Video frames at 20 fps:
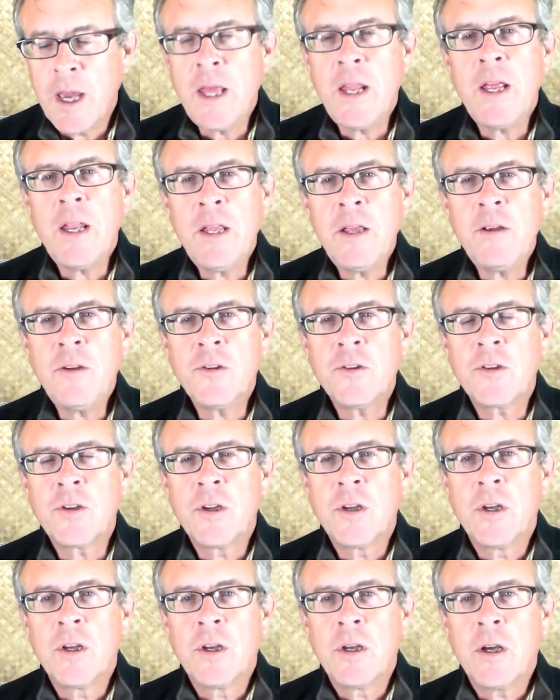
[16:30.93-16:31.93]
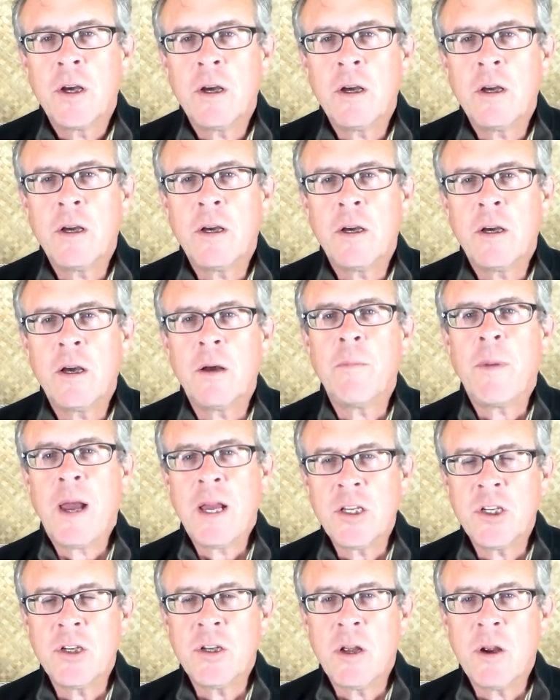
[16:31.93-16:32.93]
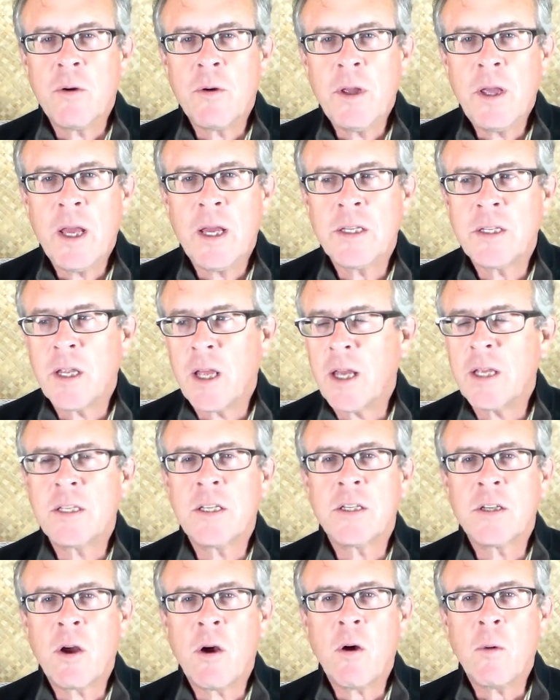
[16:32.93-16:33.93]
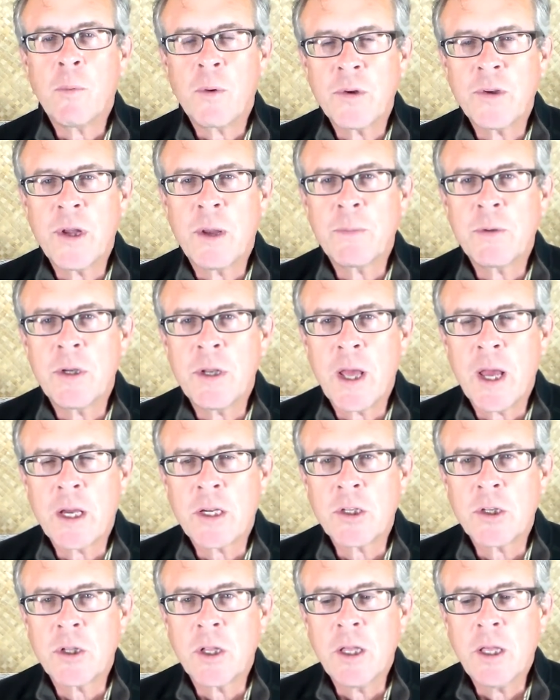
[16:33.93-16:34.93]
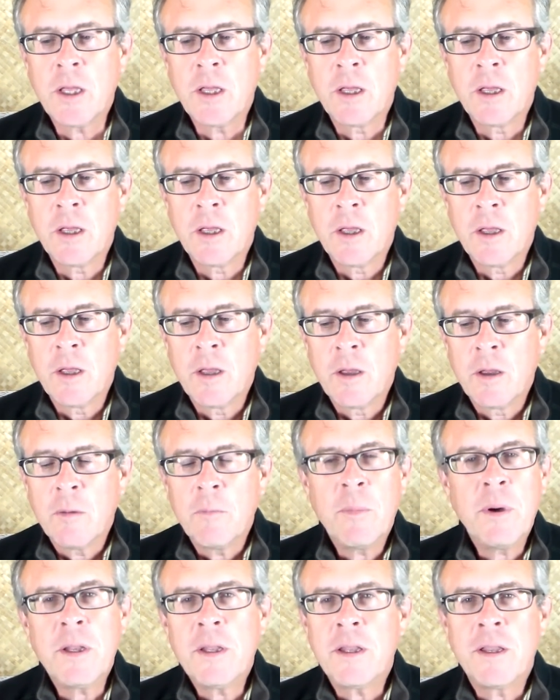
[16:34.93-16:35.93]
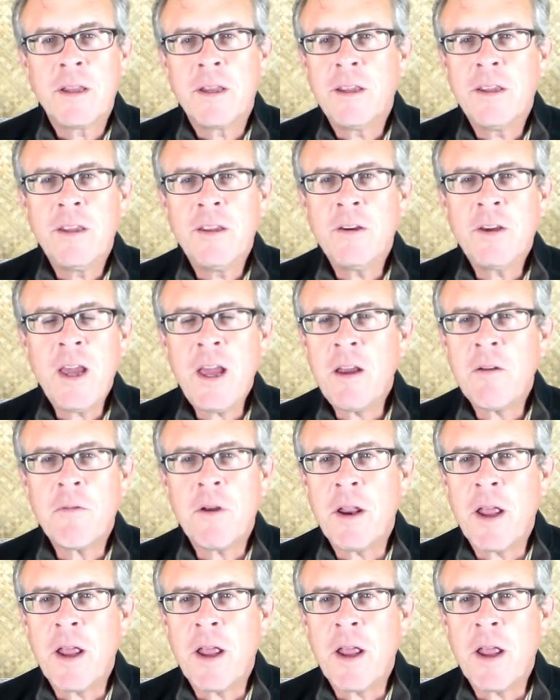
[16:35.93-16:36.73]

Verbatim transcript: and it is uh, imaginary, as as is all perception actually. But you can't